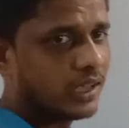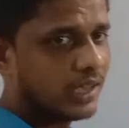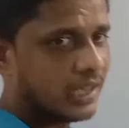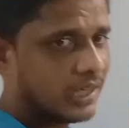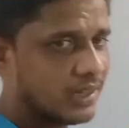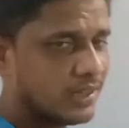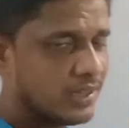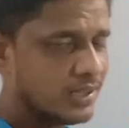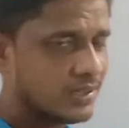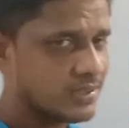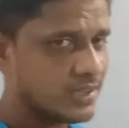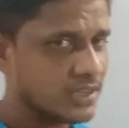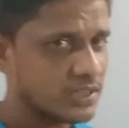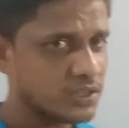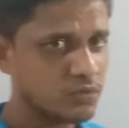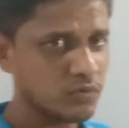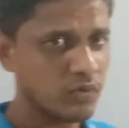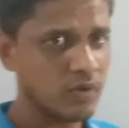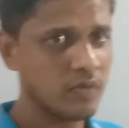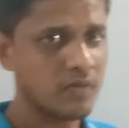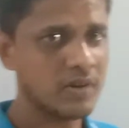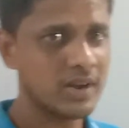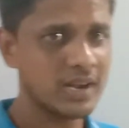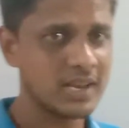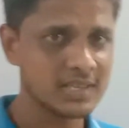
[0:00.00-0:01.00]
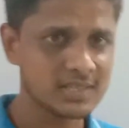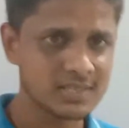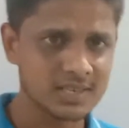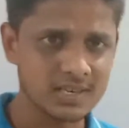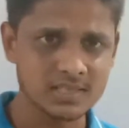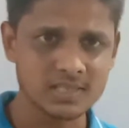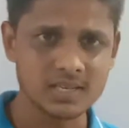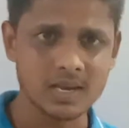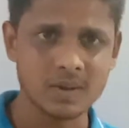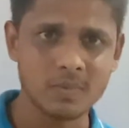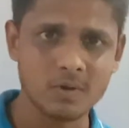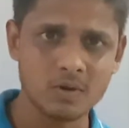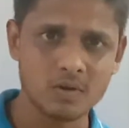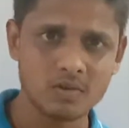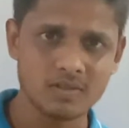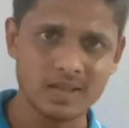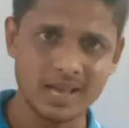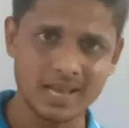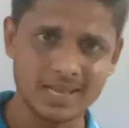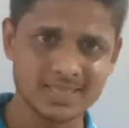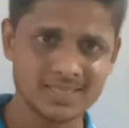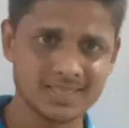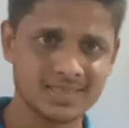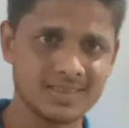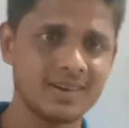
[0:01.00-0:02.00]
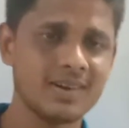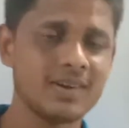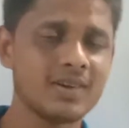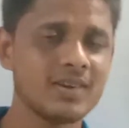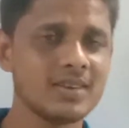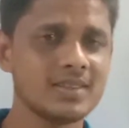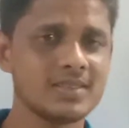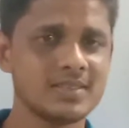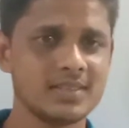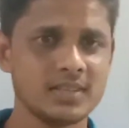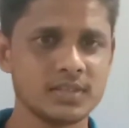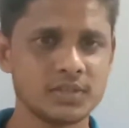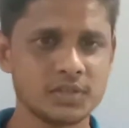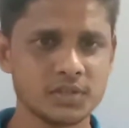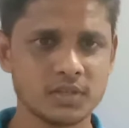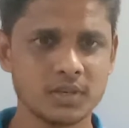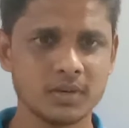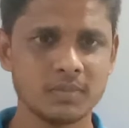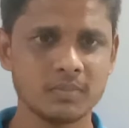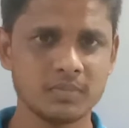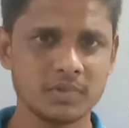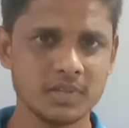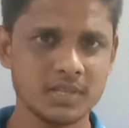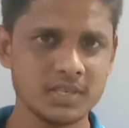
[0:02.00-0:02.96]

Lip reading: in this session we will discuss about the excretory system.